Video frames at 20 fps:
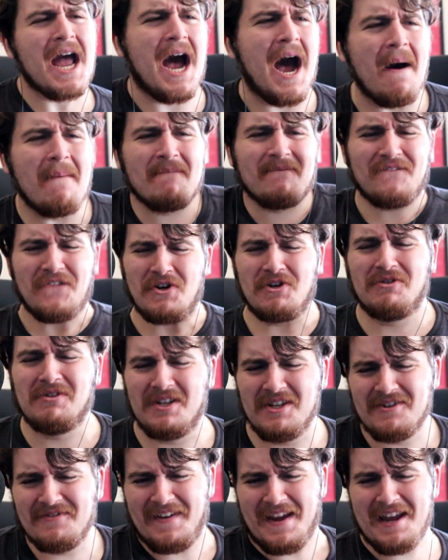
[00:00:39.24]
I'm full
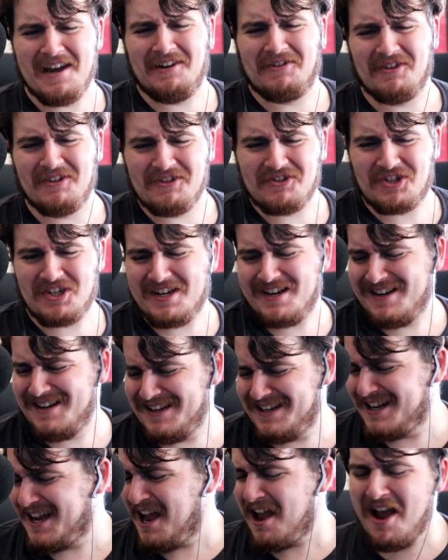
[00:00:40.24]
of
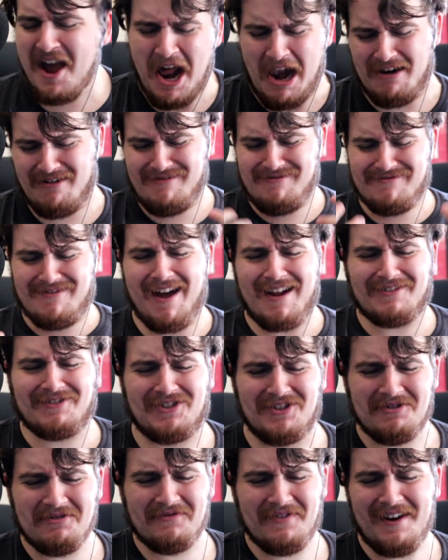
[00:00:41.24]
energy,
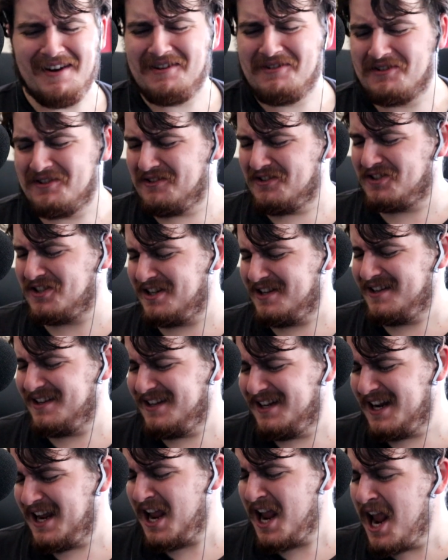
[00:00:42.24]
lots of
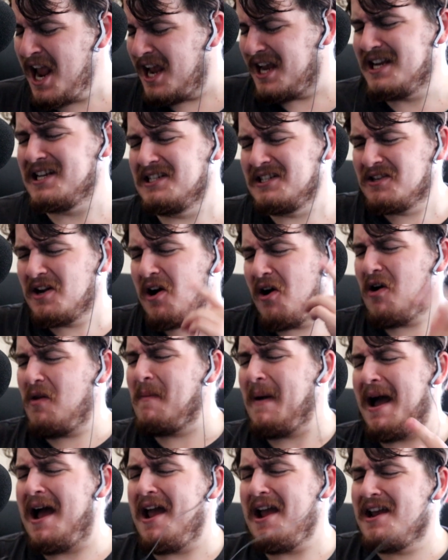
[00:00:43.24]
energy, and all
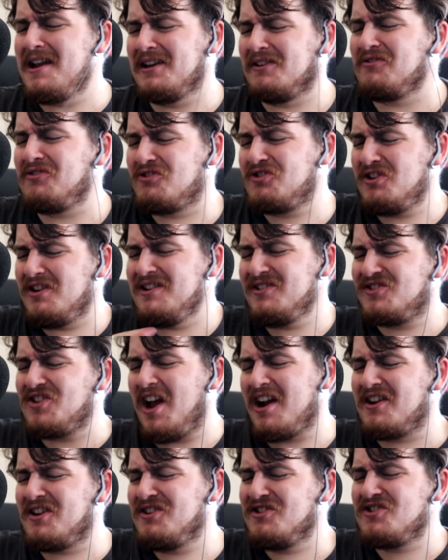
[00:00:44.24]
my energies
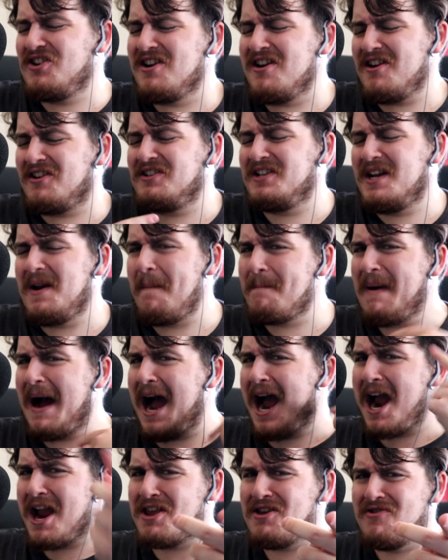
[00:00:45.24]
are conducted
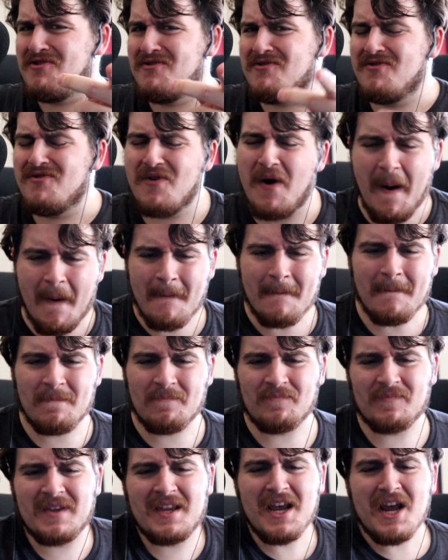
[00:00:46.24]
by you.
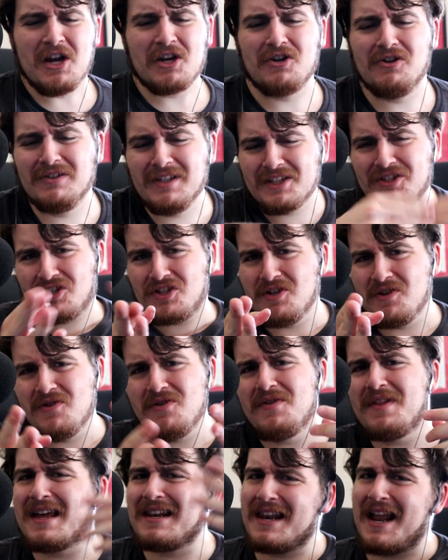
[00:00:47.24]
Girl, it's
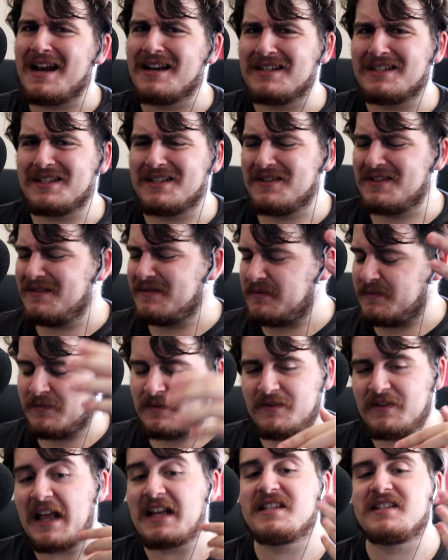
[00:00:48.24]
you that lights
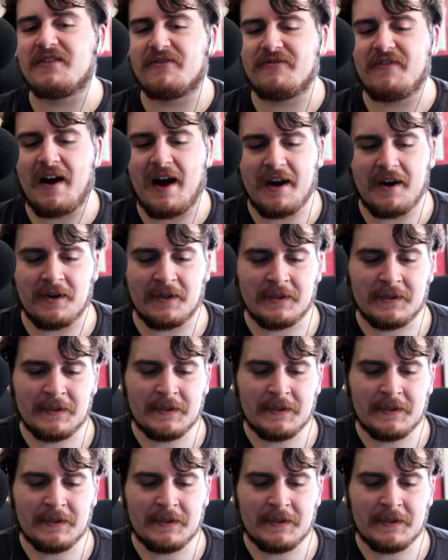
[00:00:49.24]
the fire.